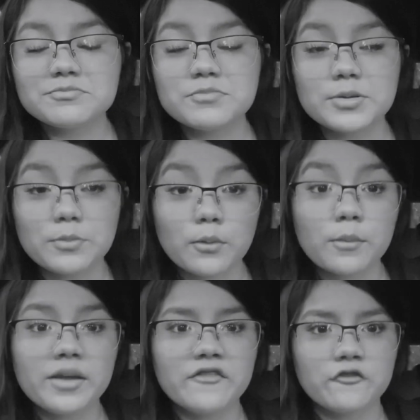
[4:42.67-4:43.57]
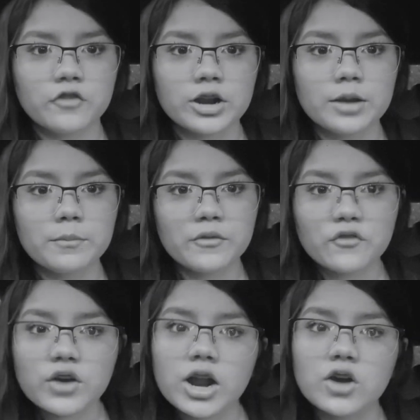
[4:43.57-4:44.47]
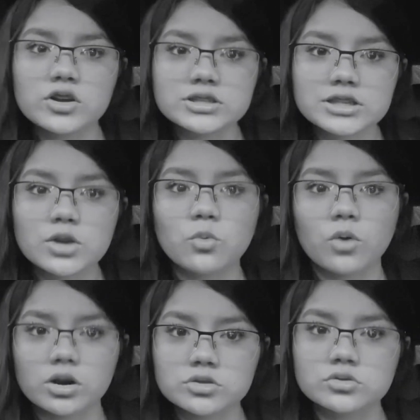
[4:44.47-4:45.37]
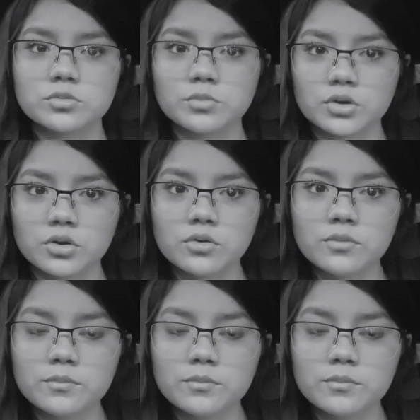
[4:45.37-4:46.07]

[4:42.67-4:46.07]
People make fun of me for how I say Warzone, bro.